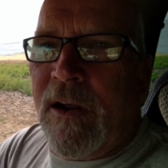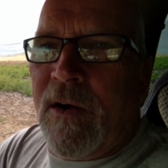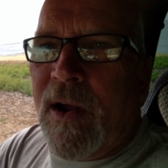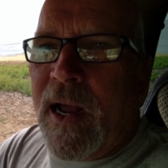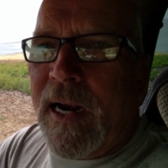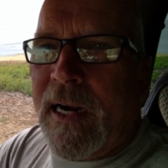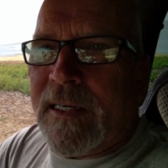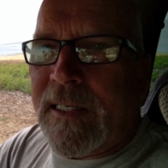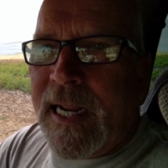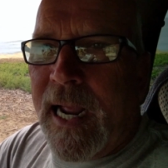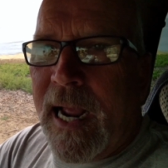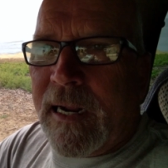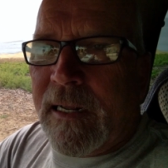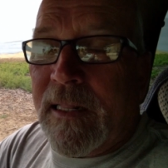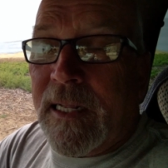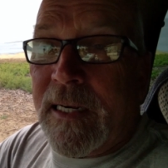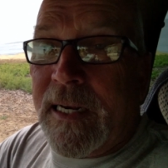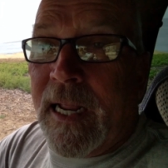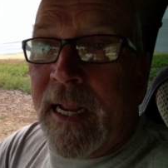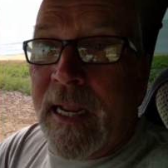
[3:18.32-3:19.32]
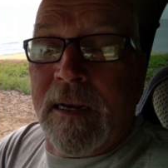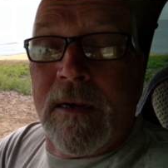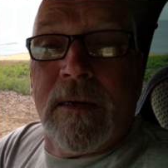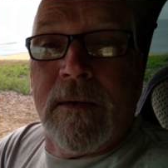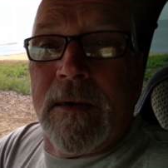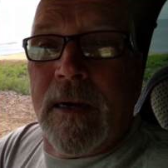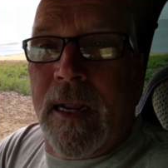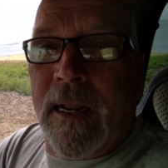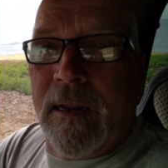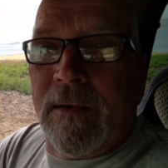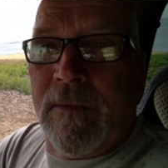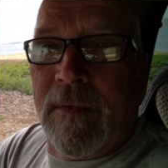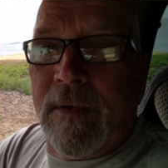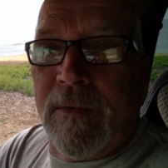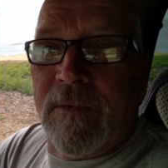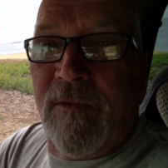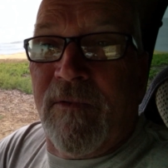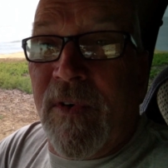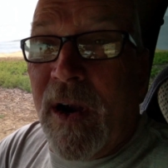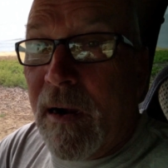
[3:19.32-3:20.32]
know how to tackle it.
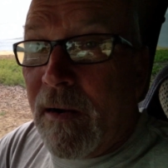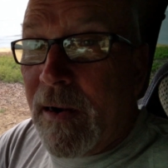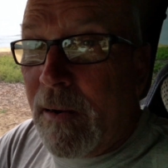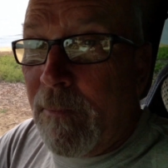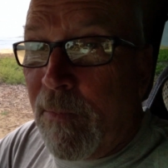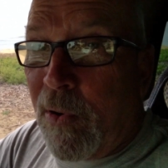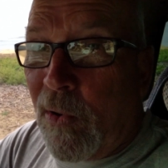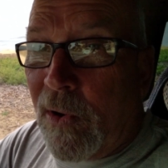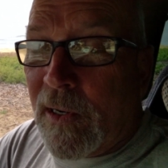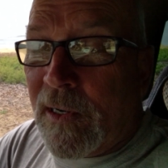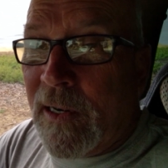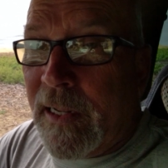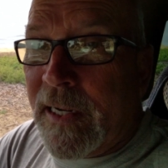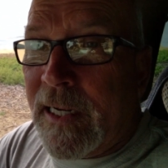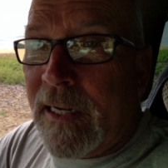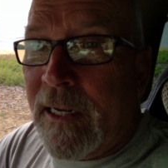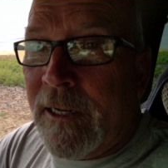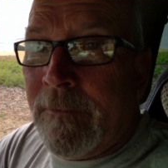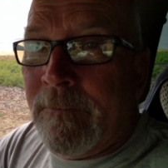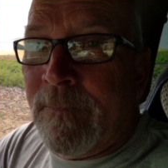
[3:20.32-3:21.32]
And very importantly